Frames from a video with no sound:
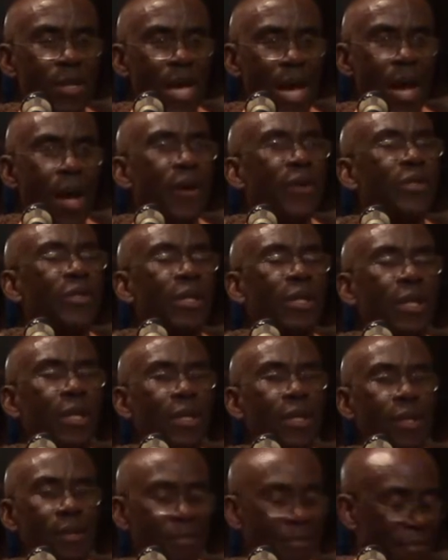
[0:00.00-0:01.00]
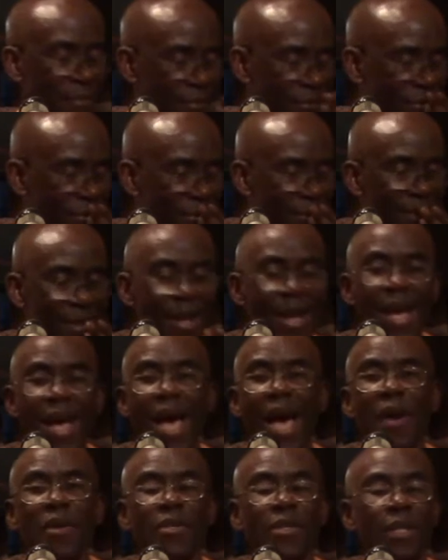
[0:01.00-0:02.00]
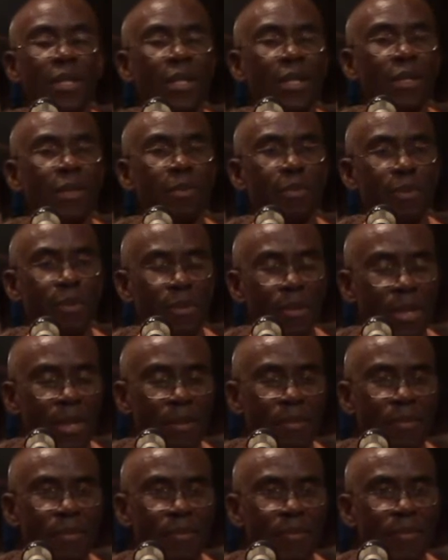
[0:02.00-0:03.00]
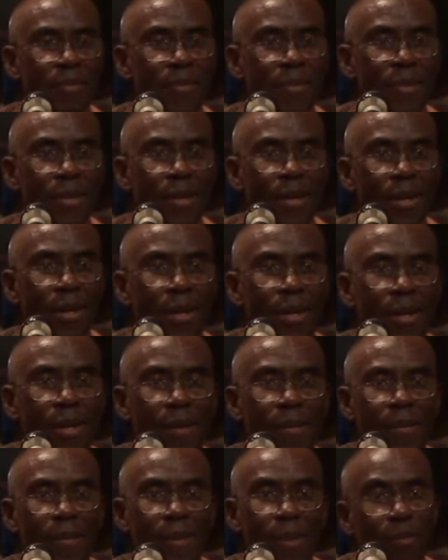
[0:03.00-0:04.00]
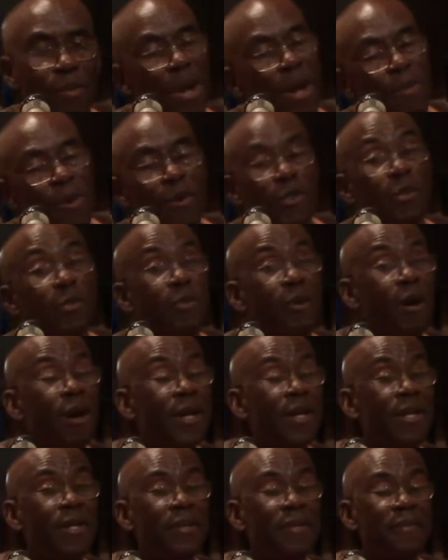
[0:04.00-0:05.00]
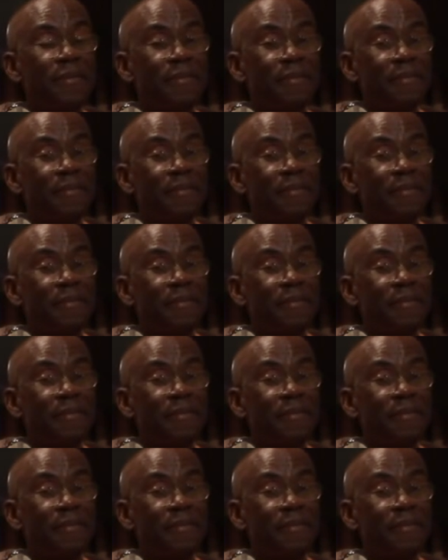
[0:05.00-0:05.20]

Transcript: how he started this program. Prabhupada was born in